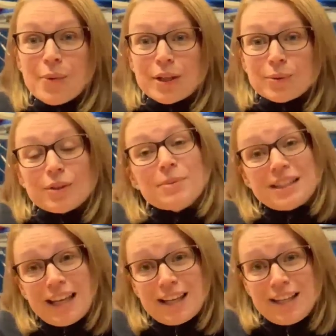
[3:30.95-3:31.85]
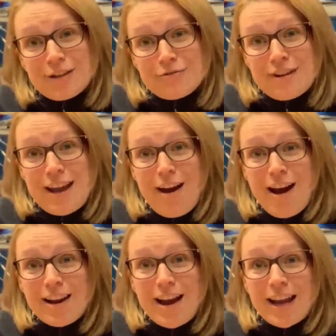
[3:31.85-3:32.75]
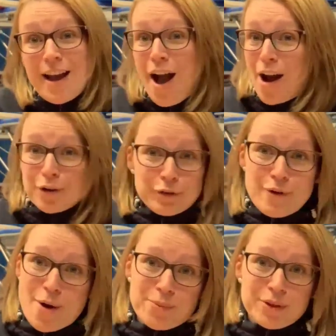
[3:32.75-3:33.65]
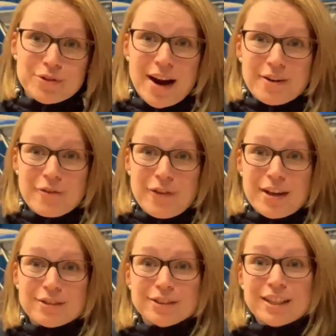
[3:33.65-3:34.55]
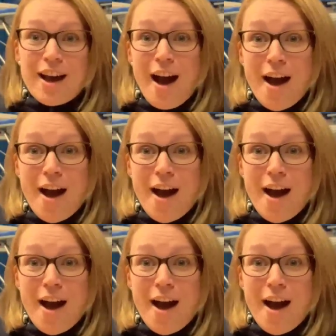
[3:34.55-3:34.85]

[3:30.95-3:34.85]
which was a particular career highlight. I grew up with track and field.